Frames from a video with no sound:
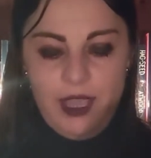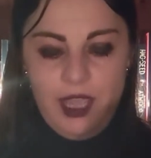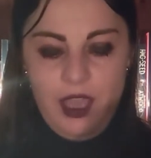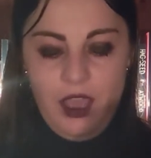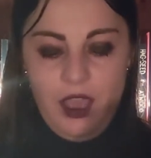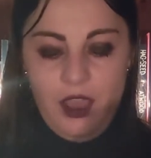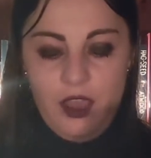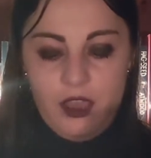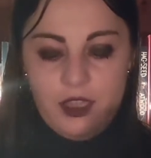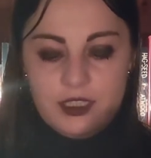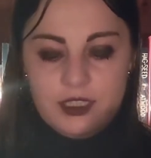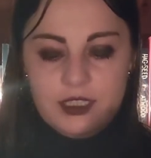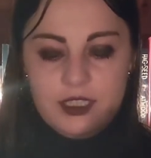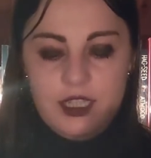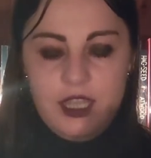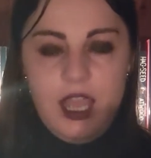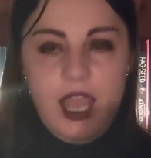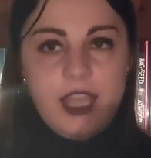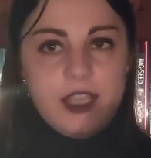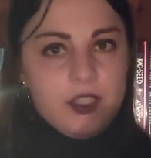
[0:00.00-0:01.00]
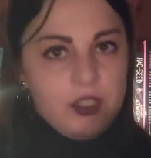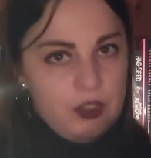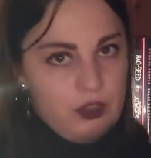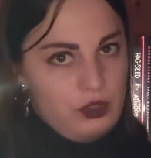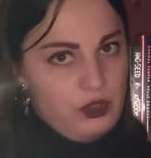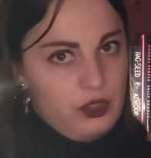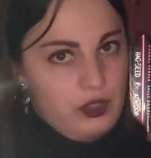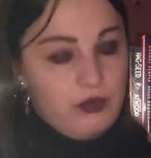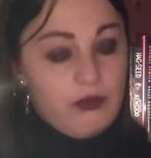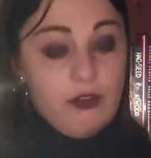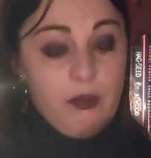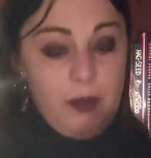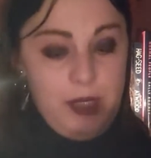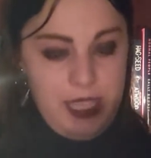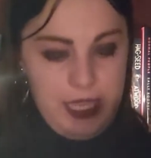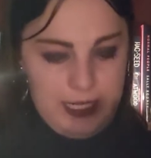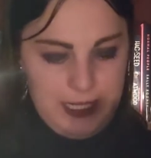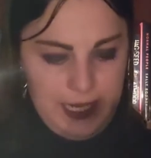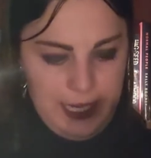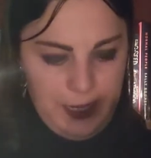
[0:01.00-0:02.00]
heart, I stood
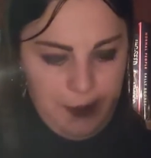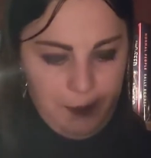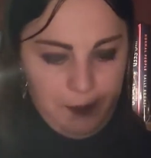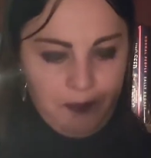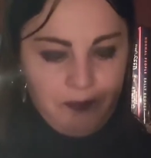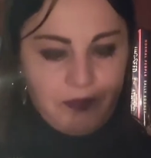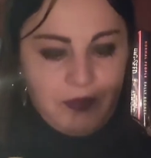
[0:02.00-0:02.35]
repeating,